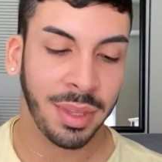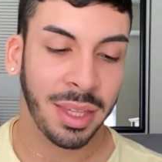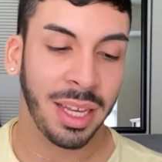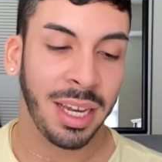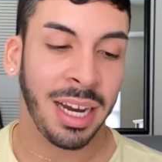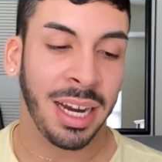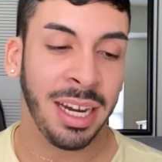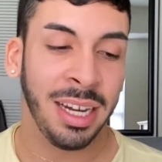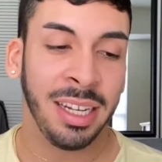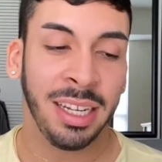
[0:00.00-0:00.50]

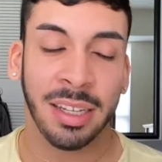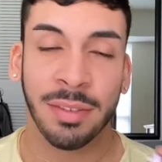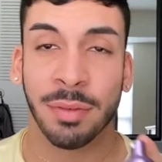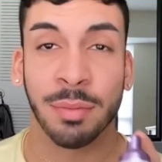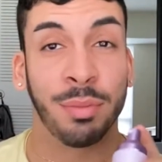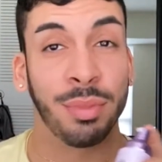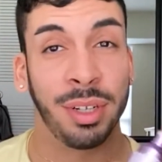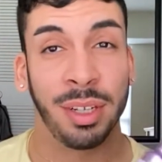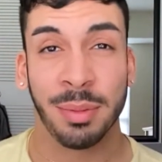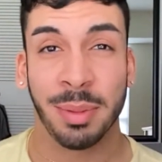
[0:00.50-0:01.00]
I live and
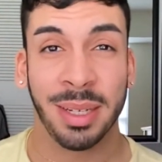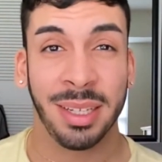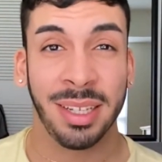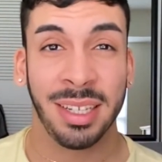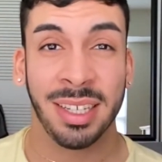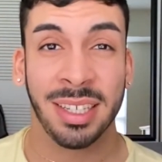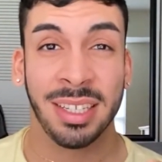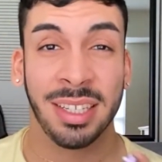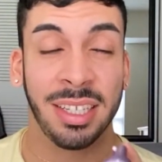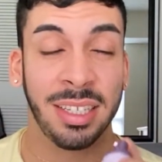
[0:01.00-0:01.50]
breathe by
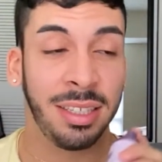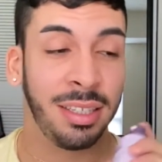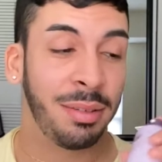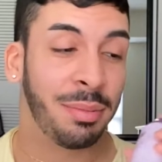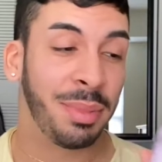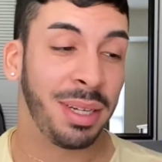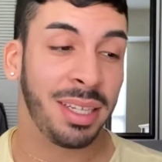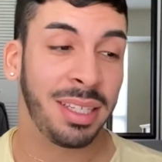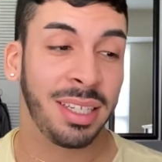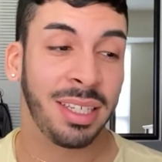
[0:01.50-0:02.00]
this. This is
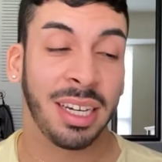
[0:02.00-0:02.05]
amazing.